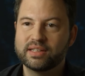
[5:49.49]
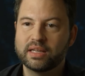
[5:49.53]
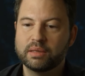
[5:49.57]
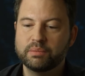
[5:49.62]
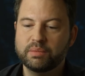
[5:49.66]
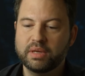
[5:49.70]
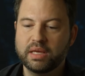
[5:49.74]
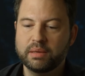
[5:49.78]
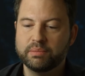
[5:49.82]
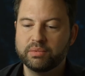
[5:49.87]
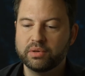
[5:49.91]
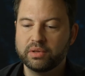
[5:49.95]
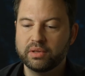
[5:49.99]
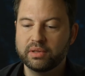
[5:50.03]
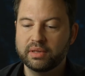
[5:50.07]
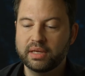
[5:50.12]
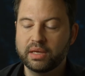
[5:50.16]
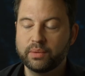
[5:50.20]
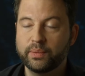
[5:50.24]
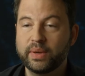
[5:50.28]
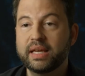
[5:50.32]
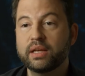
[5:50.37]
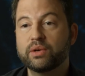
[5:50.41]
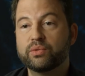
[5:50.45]
on people
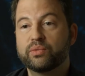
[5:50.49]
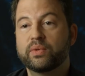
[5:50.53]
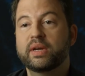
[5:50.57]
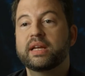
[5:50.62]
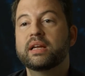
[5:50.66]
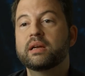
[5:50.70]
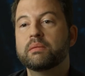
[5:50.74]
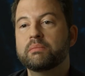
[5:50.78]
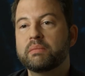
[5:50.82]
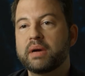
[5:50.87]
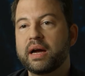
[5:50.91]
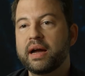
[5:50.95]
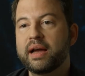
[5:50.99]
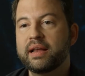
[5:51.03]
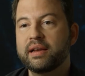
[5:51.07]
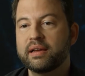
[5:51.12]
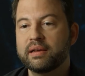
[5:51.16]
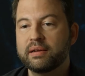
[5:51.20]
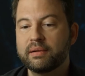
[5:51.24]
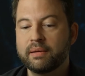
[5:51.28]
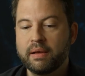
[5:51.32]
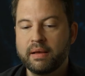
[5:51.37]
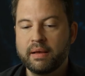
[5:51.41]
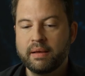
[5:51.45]
and we can recombine
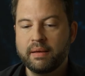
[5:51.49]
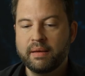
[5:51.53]
it